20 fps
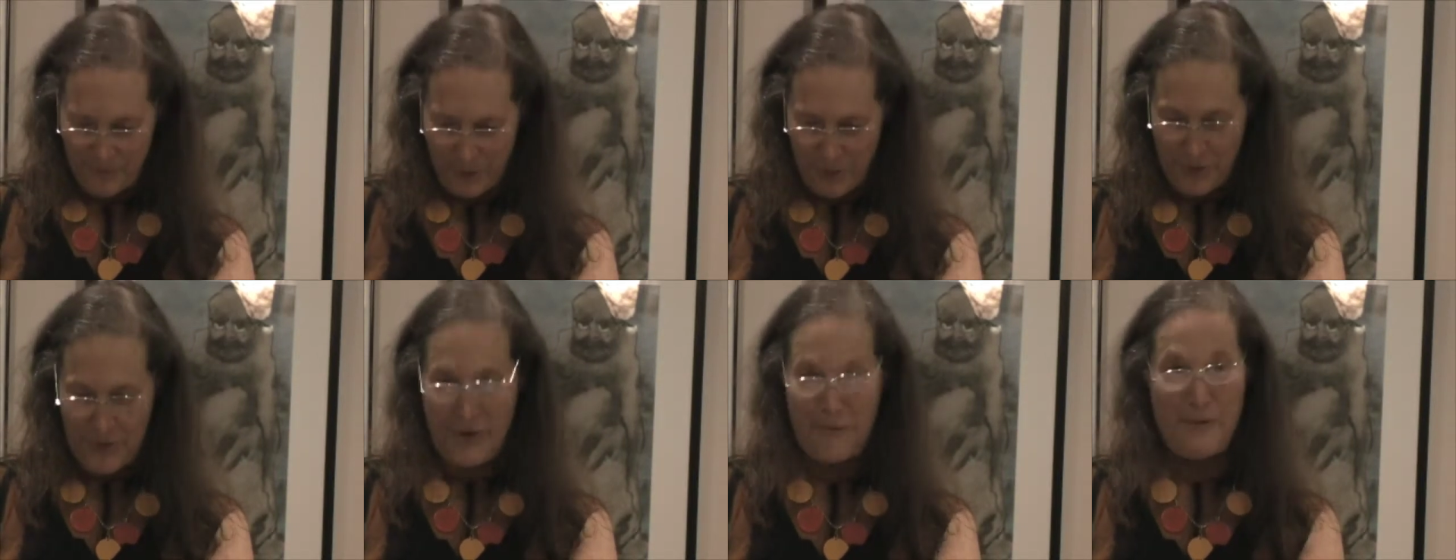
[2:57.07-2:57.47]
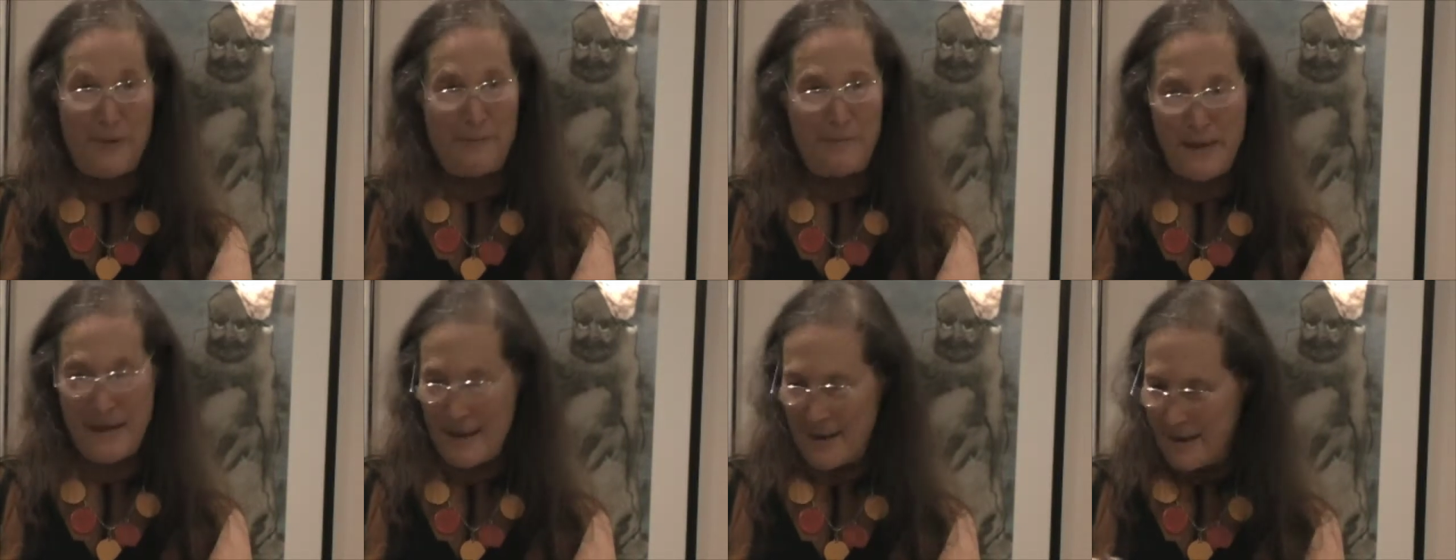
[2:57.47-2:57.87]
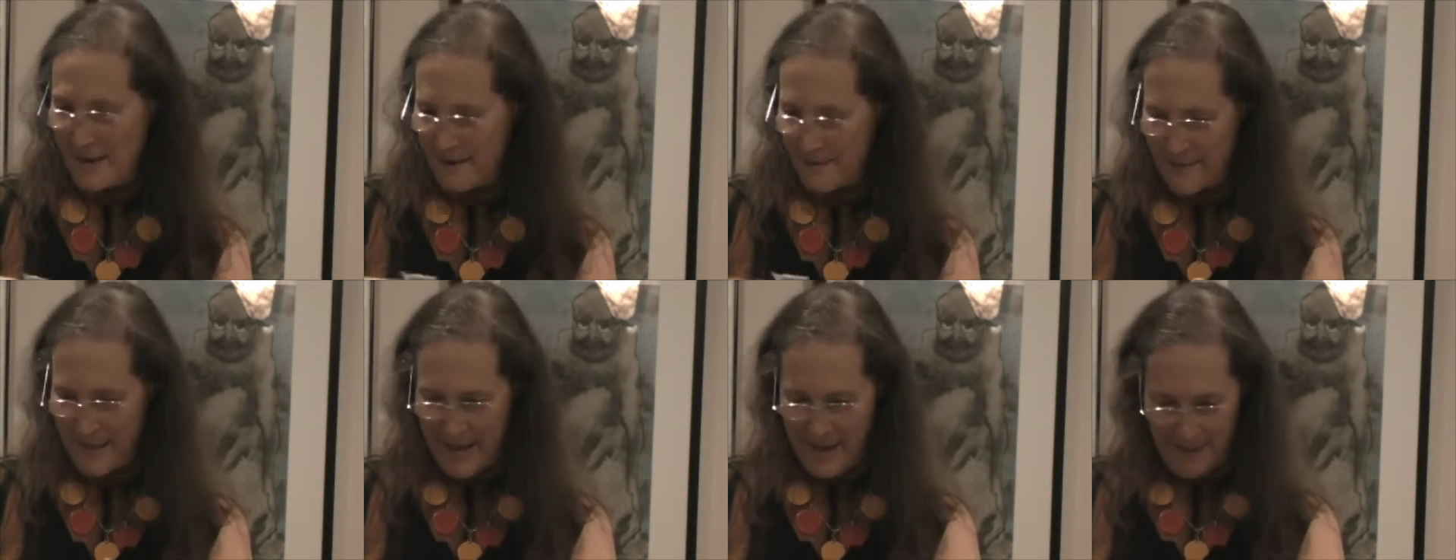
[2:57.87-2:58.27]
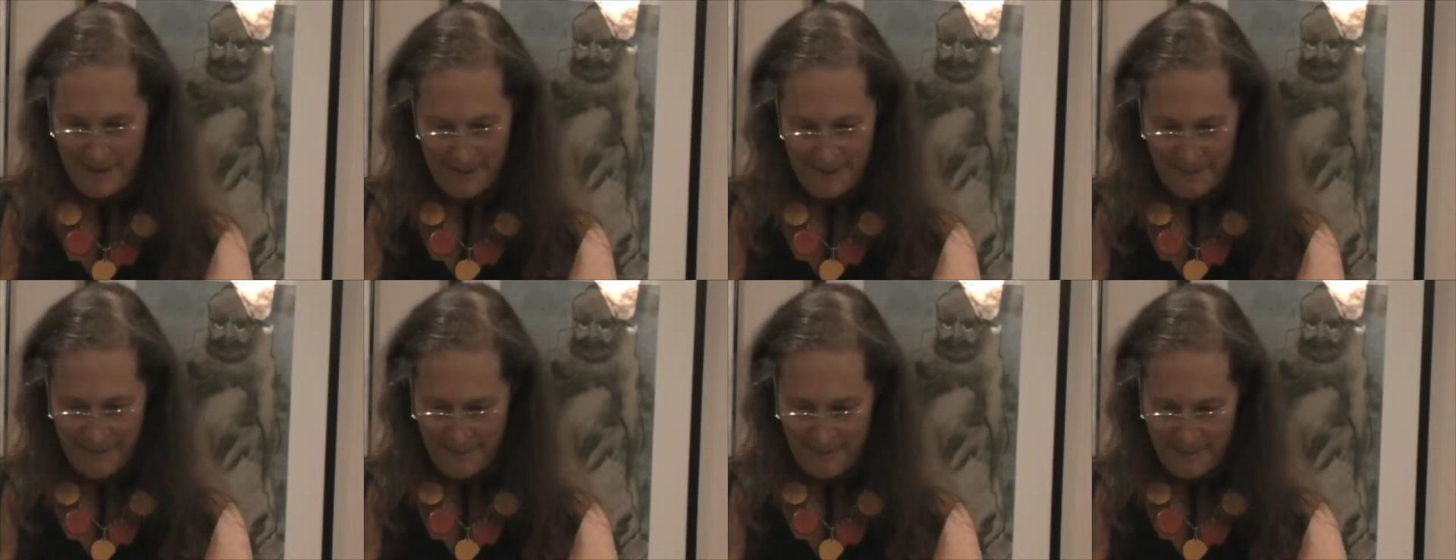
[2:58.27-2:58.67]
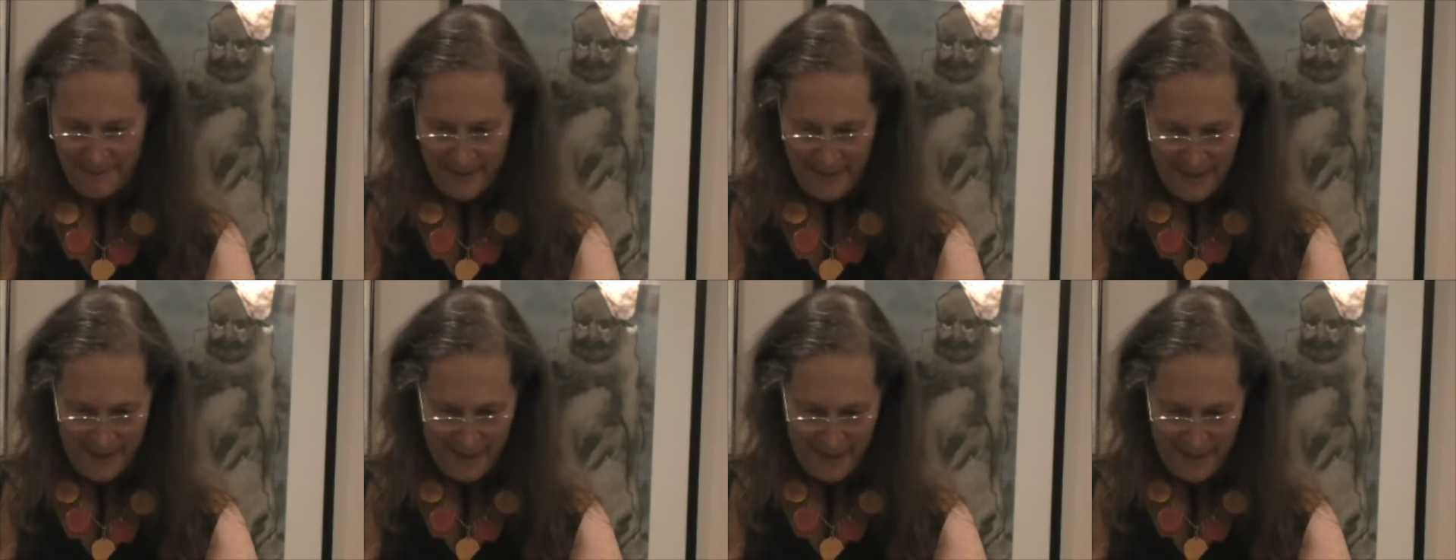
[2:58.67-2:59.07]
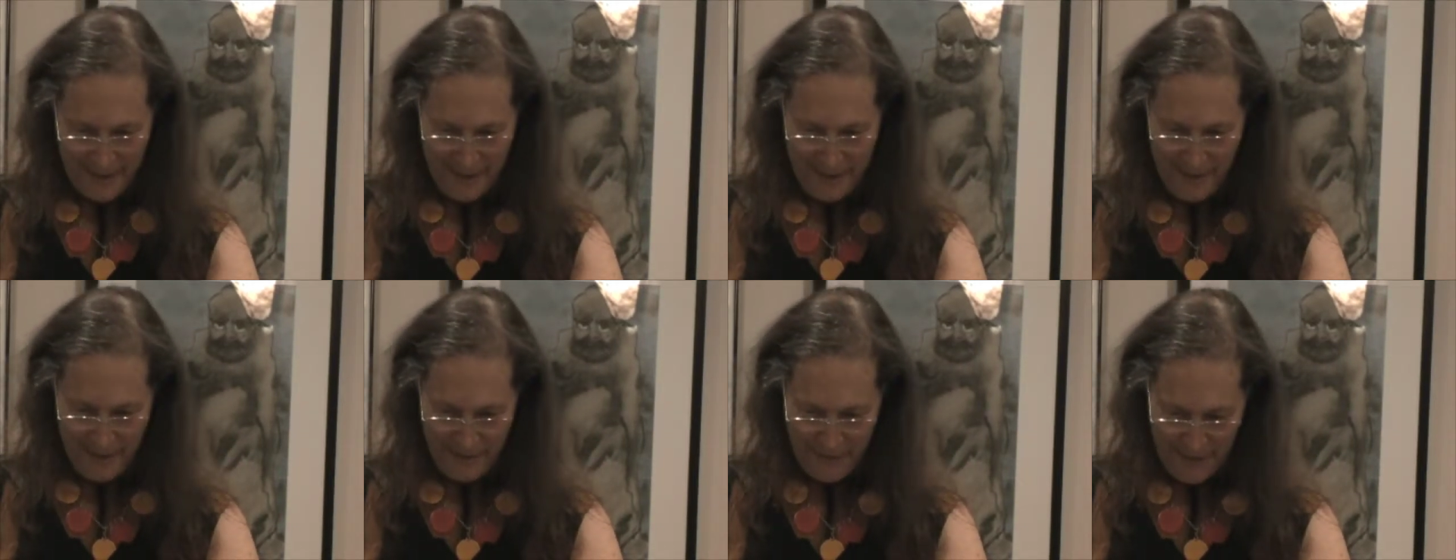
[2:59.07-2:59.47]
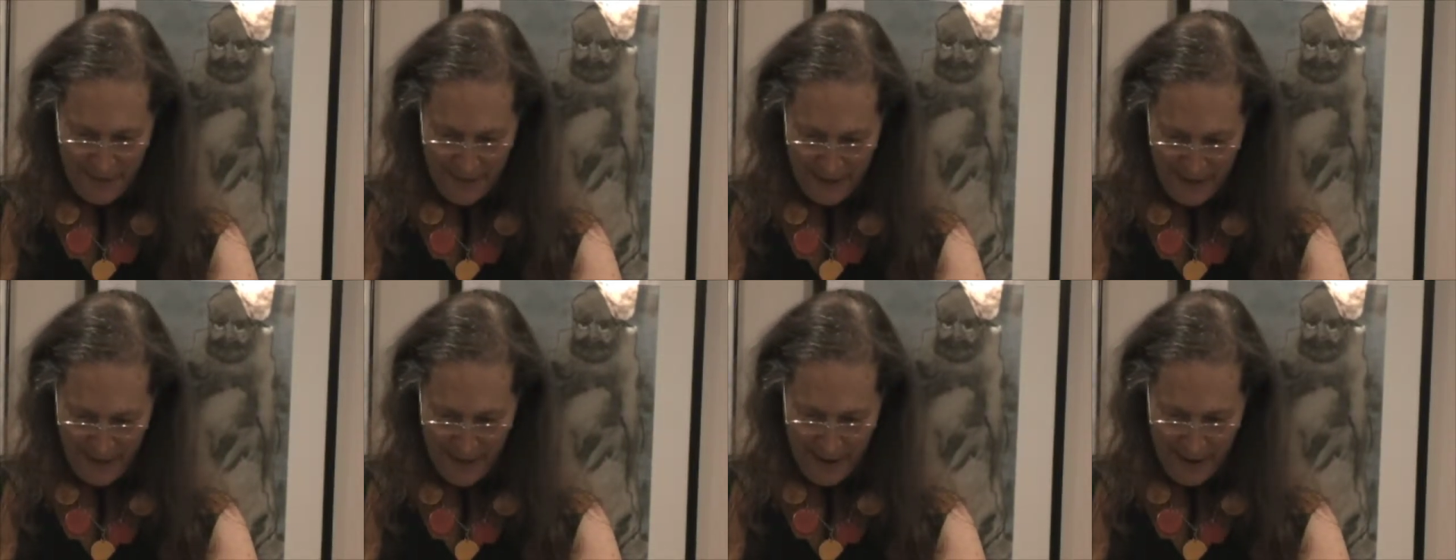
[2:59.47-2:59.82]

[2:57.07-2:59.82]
Worth every penny of that cover.